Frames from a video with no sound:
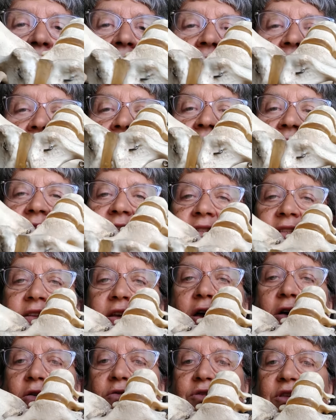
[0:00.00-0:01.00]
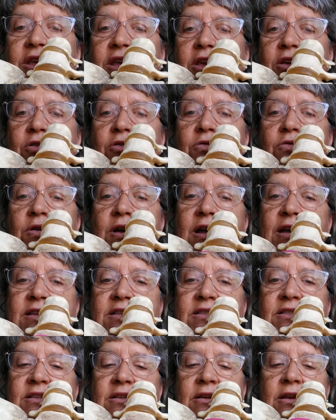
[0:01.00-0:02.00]
And so the
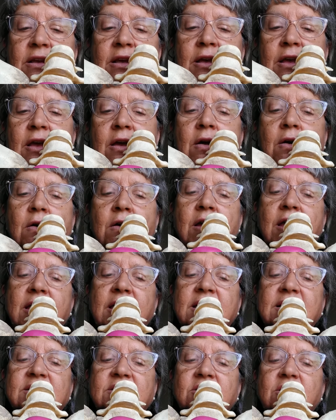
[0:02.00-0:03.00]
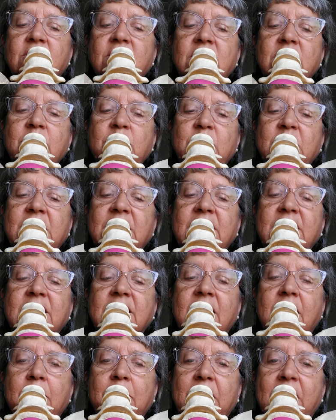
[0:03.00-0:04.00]
uterus is going to
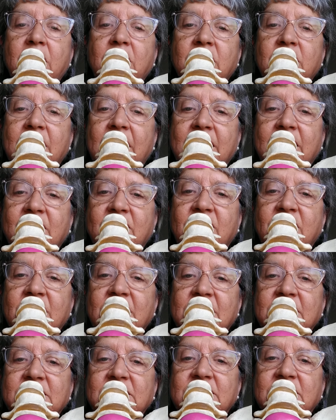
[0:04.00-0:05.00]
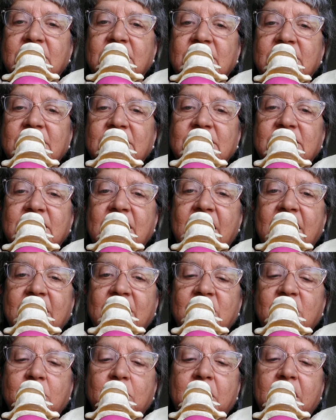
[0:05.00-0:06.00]
be about like this inside
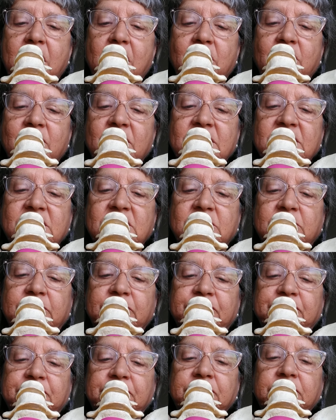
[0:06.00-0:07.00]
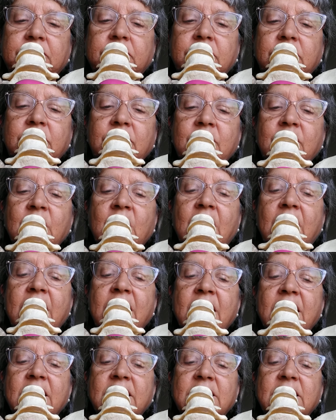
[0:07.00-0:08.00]
of the pelvis.
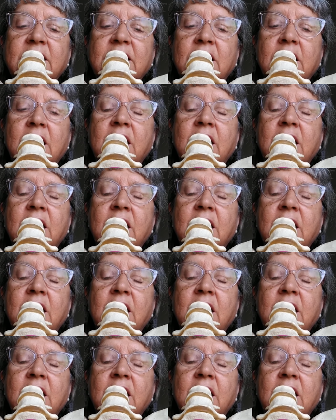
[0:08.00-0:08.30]
And